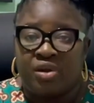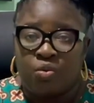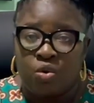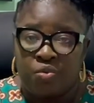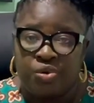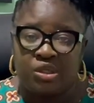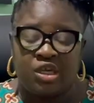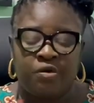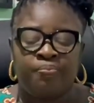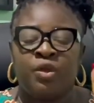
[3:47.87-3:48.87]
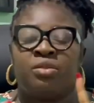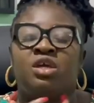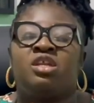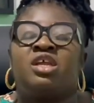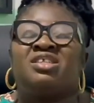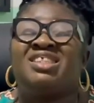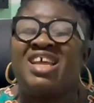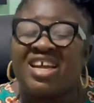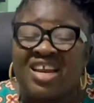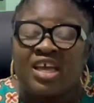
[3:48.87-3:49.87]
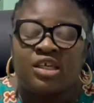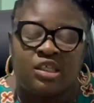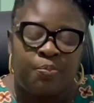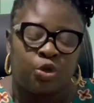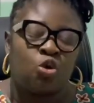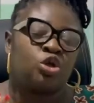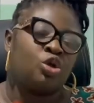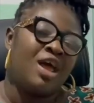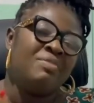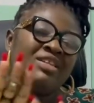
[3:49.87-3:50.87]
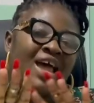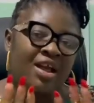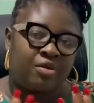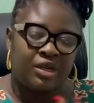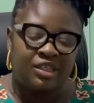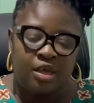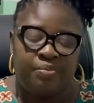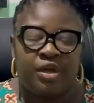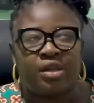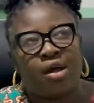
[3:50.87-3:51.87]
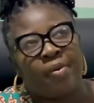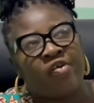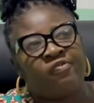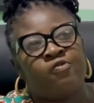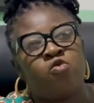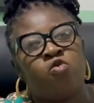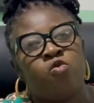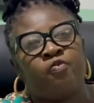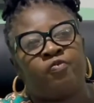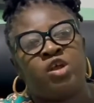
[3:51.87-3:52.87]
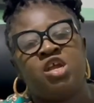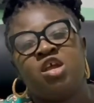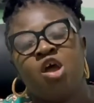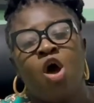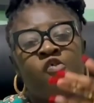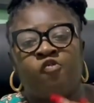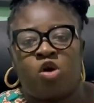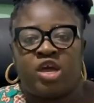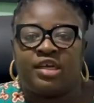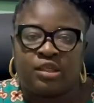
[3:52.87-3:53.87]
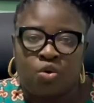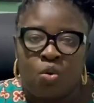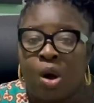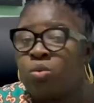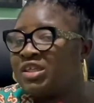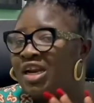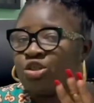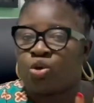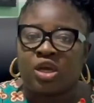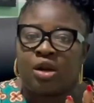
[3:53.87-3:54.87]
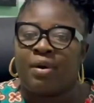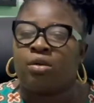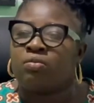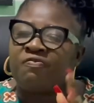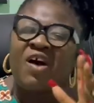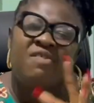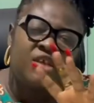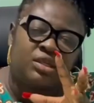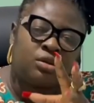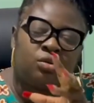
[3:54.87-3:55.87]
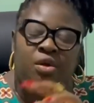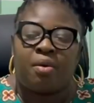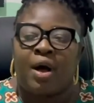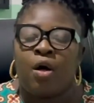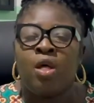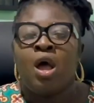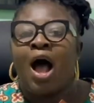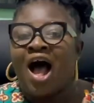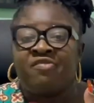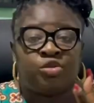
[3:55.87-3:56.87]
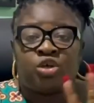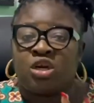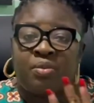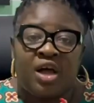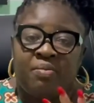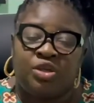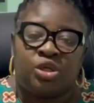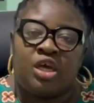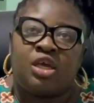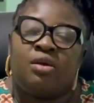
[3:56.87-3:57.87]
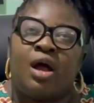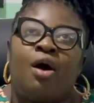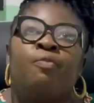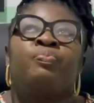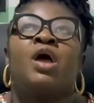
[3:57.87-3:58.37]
One reason, the Lekki Seaport. Okay, so let me digress a bit. About 4 years ago, when we started talking about 5 years ago, thereabout, I've been talking about Ibeju Lekki now.